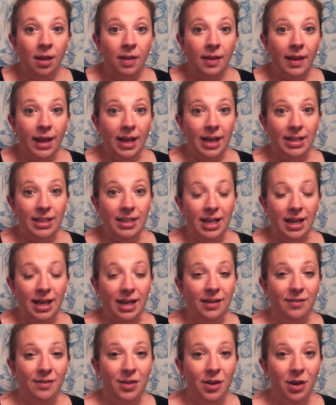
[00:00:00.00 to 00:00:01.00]
like I said,
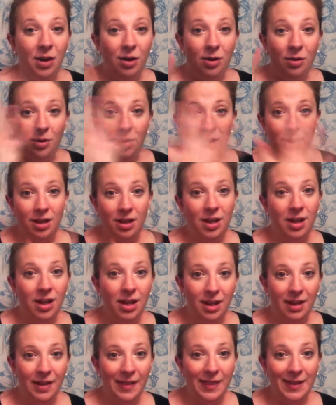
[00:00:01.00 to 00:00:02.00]
even though
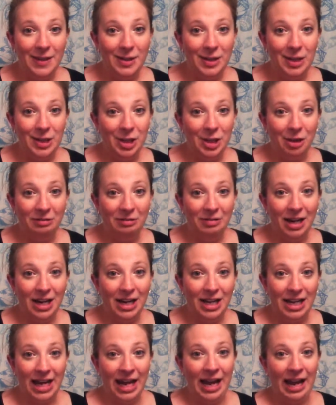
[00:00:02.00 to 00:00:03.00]
this is all
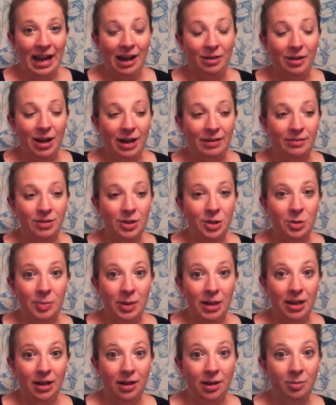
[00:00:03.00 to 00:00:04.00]
right now, I've just
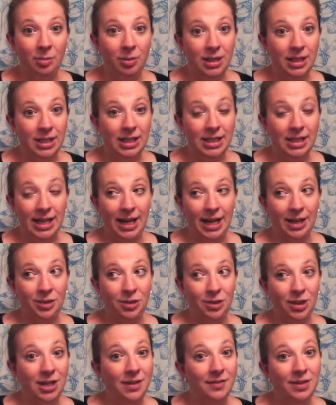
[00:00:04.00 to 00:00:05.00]
been a complete
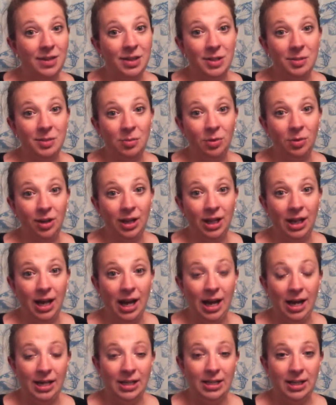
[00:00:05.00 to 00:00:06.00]
disaster. Even this morning,
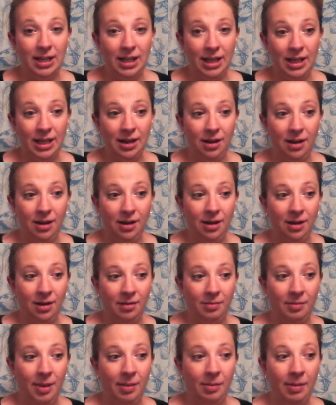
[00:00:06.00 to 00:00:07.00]
honestly,
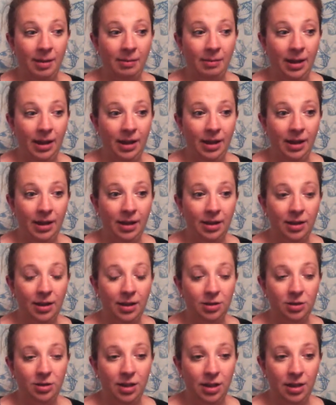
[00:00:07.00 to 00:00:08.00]
my mom and I
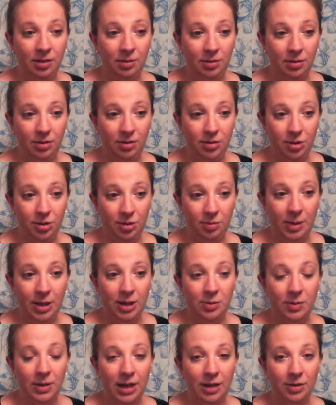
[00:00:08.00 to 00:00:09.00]
took
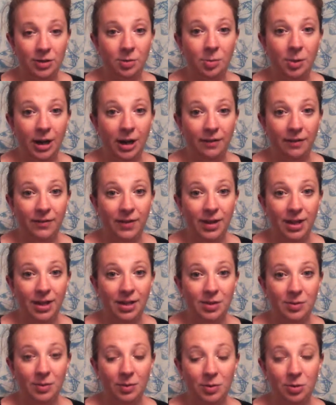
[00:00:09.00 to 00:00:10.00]
Benjamin out to
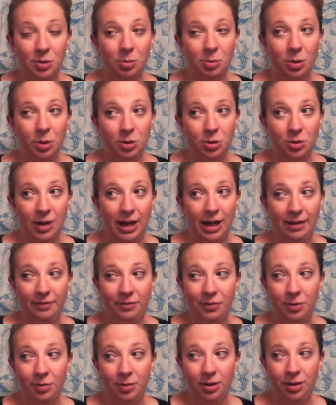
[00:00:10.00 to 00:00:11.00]
breakfast. We went to a bookstore
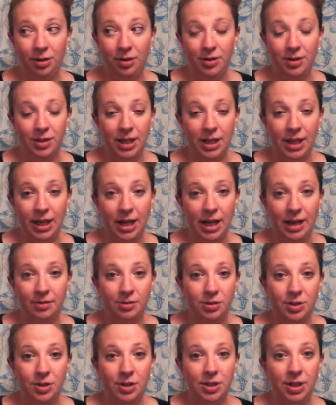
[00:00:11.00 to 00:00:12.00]
afterwards. Like, I
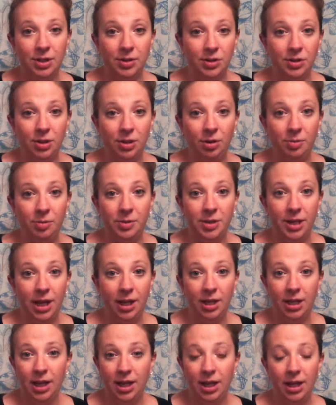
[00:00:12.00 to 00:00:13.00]
was just still so
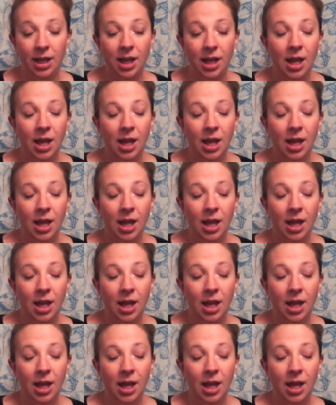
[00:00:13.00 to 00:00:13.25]
upset. Like,